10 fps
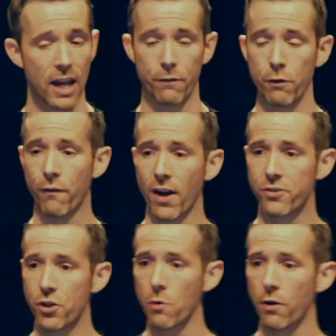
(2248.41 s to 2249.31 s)
And if you
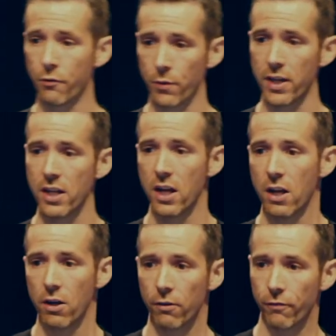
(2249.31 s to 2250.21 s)
find two or three
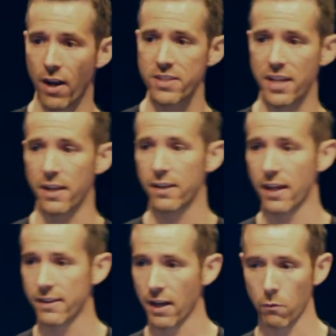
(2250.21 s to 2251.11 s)
friends
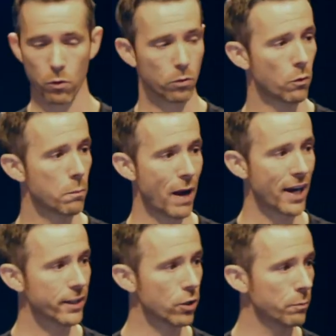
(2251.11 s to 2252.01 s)
that will
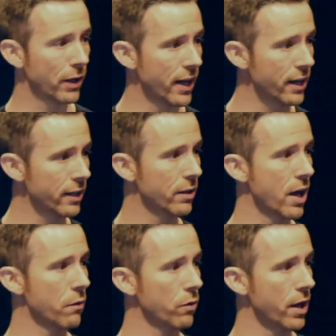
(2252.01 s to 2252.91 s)
back your play
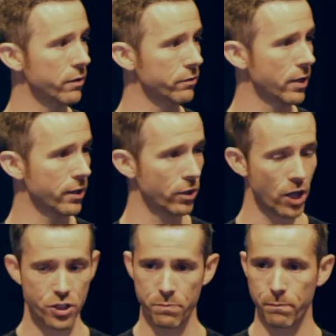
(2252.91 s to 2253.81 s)

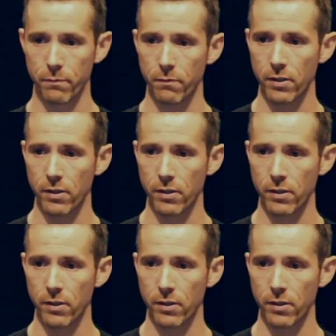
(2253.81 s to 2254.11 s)
and not just